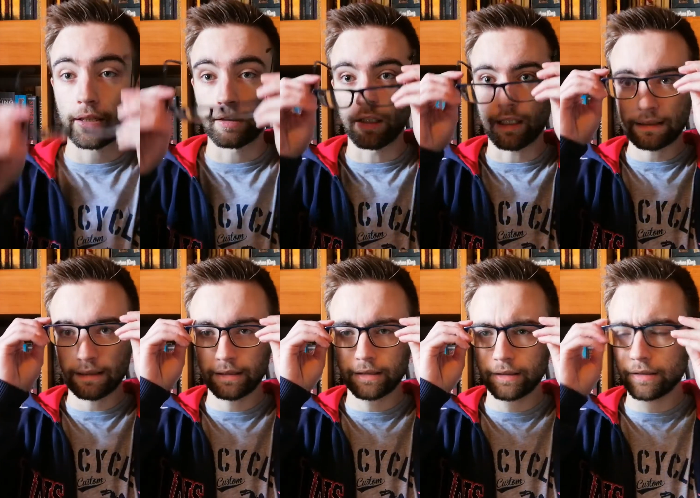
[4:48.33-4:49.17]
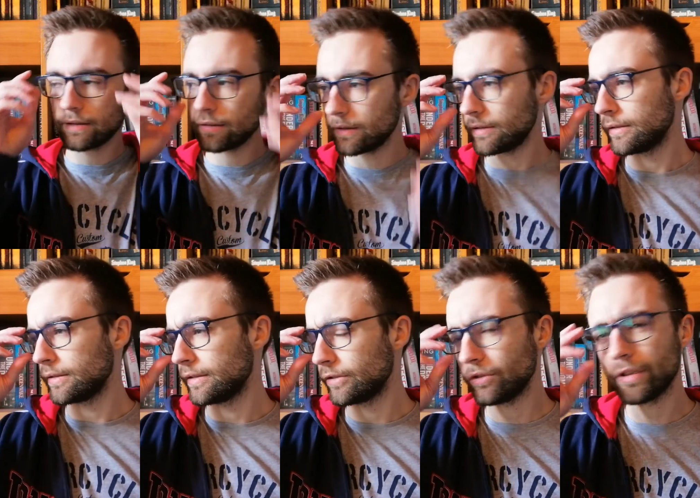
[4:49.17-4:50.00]
Glasses.
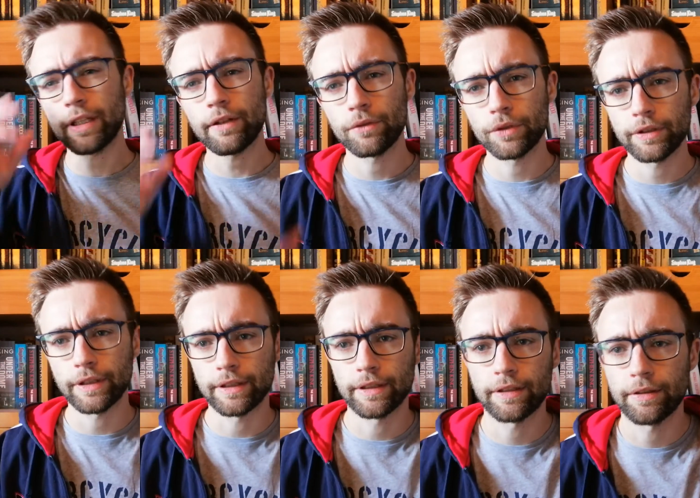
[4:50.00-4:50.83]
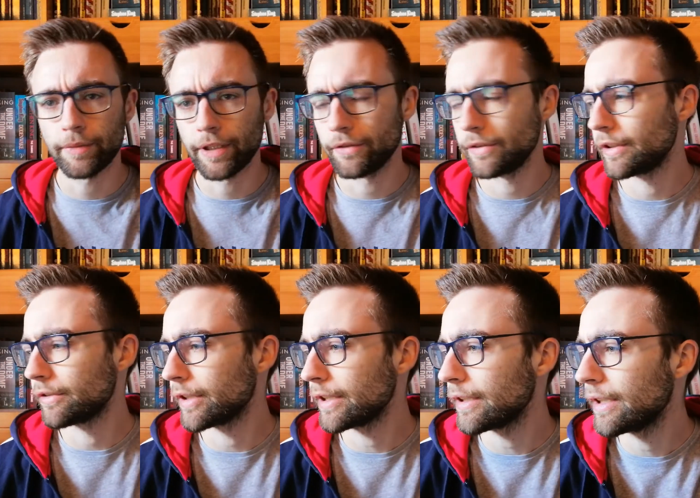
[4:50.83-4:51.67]
Don't think I've worn these in my video,
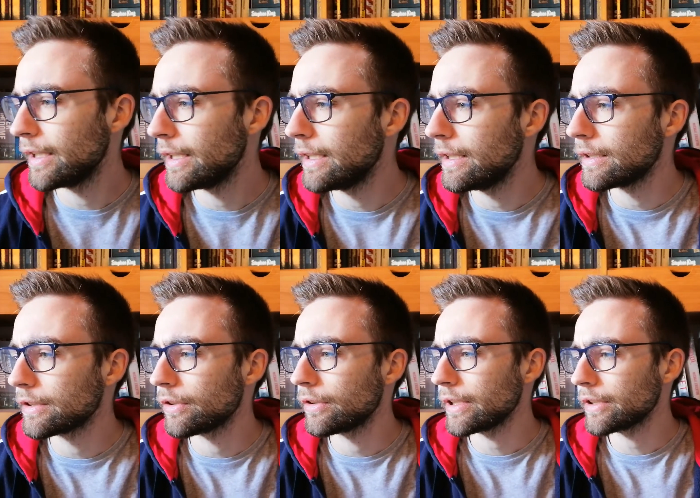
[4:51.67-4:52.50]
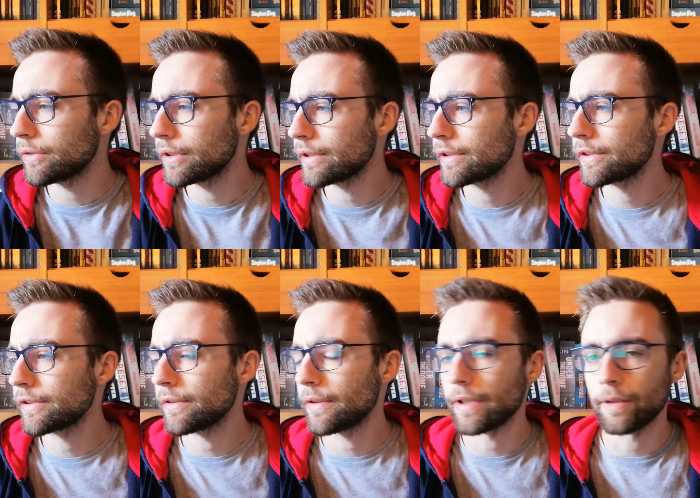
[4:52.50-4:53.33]
right? So next one
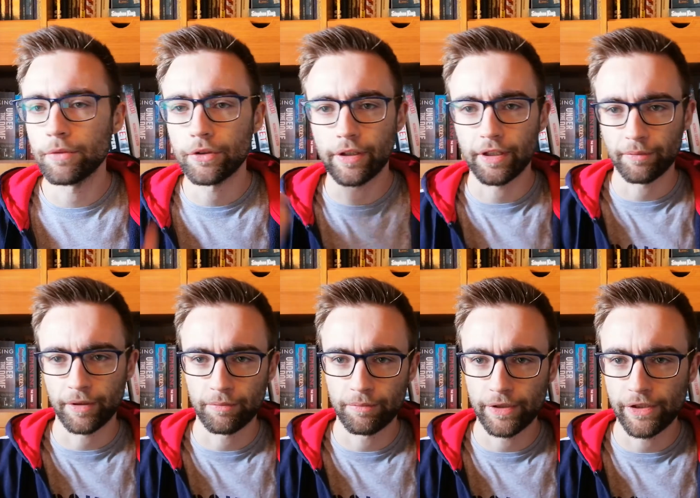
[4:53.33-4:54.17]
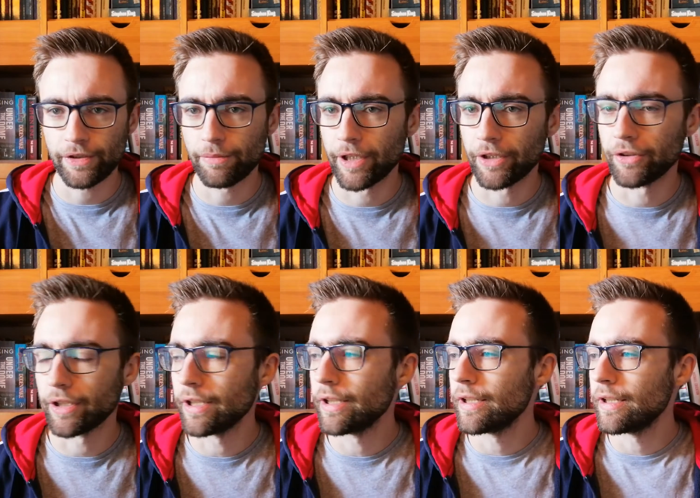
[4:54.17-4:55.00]
is, I'm looking at my PC by the
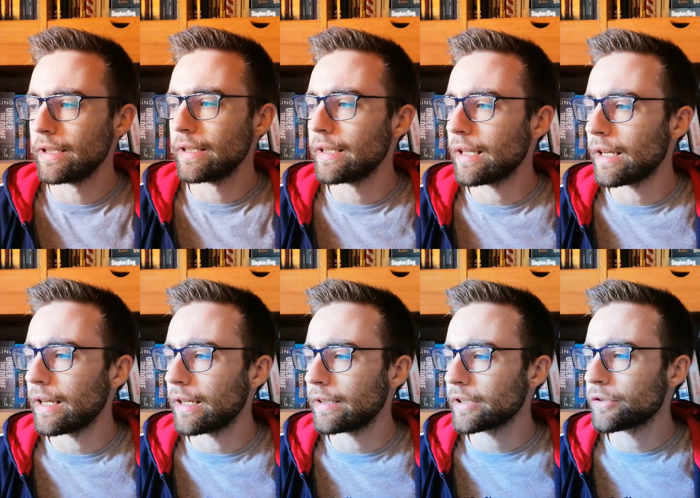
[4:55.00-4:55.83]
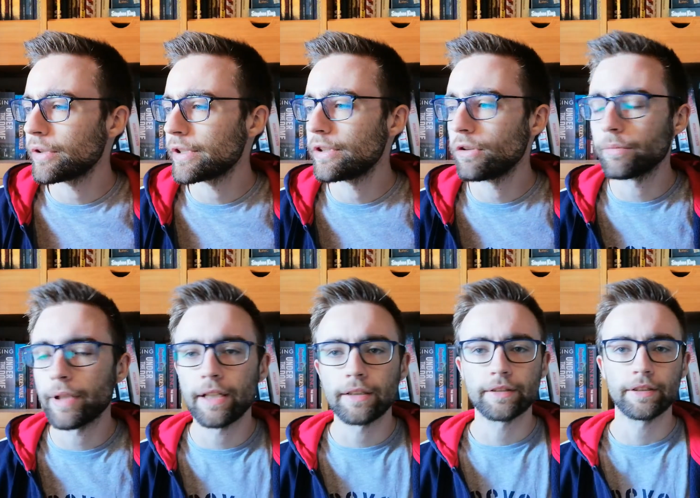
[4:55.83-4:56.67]
way. Next one is The Old
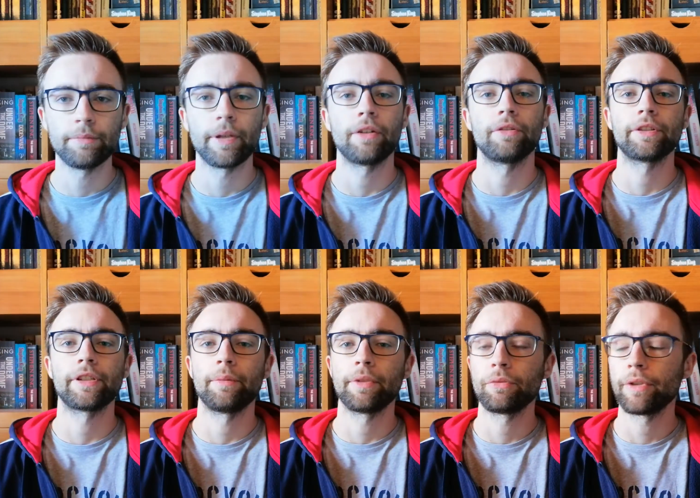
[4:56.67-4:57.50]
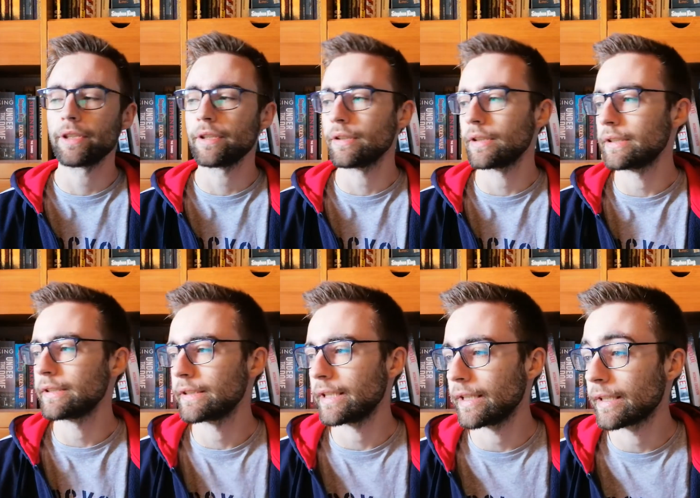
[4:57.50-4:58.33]
Man and the Sea by Ernest Hemingway.
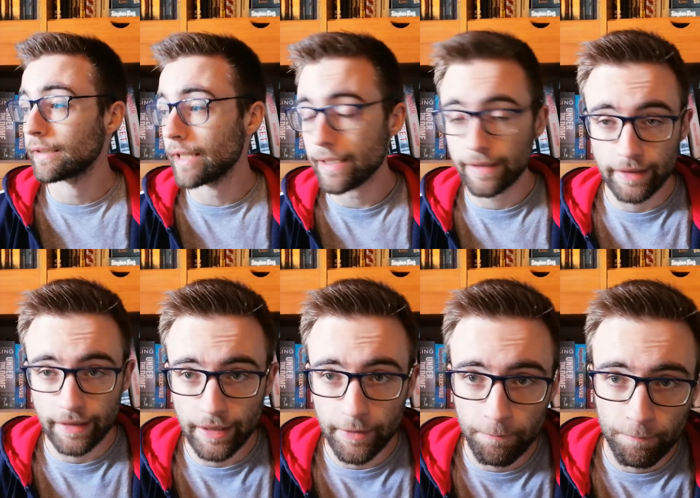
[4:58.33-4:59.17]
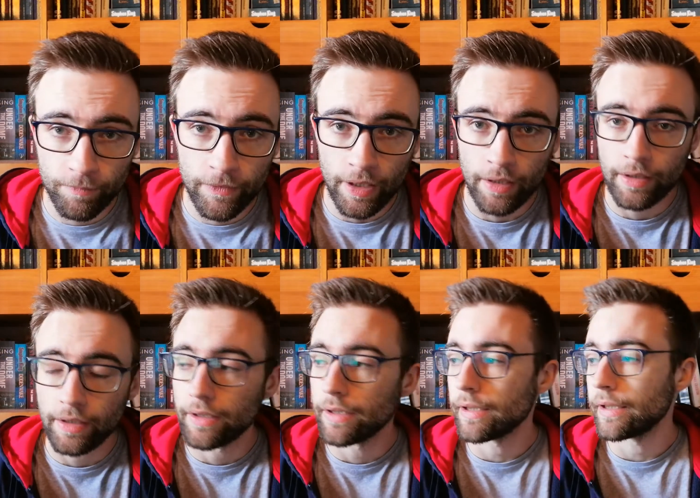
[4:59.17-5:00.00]
It's a classic.
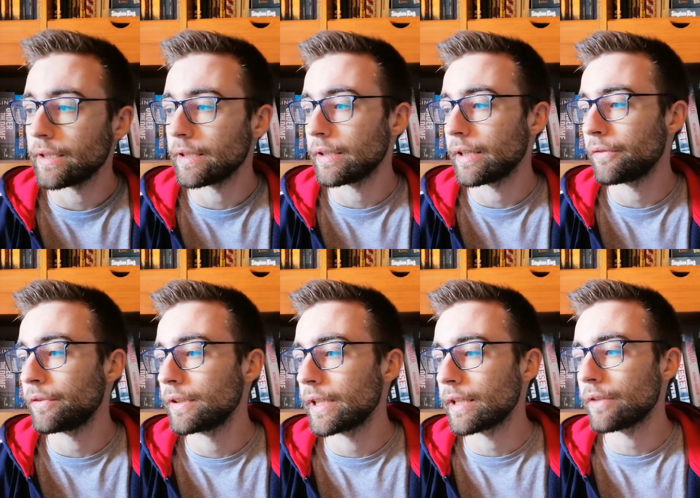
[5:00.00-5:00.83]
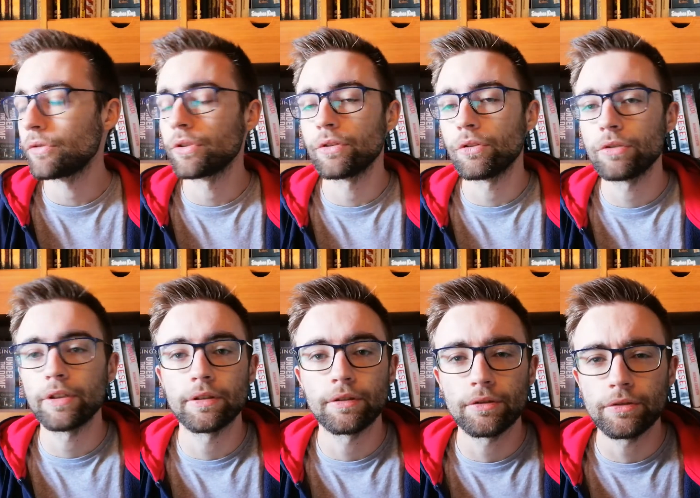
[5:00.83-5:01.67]
I feel like everyone
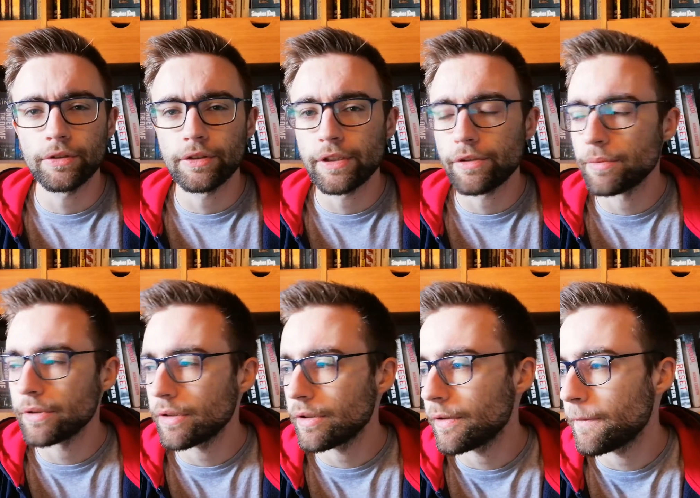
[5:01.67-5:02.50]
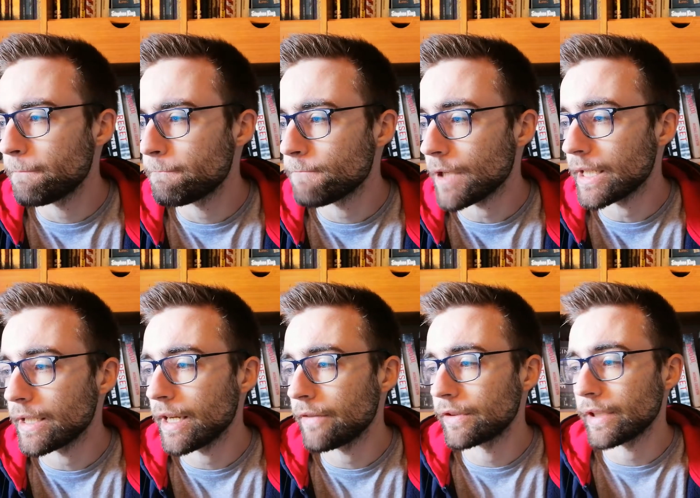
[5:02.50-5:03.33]
knows this book. I
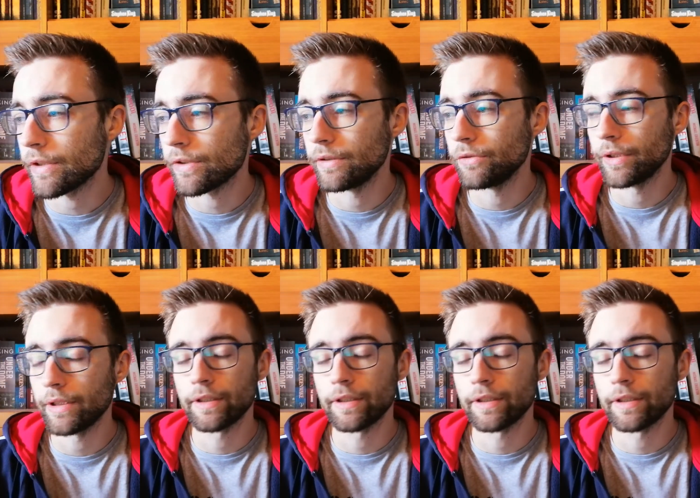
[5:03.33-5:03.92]
haven't actually read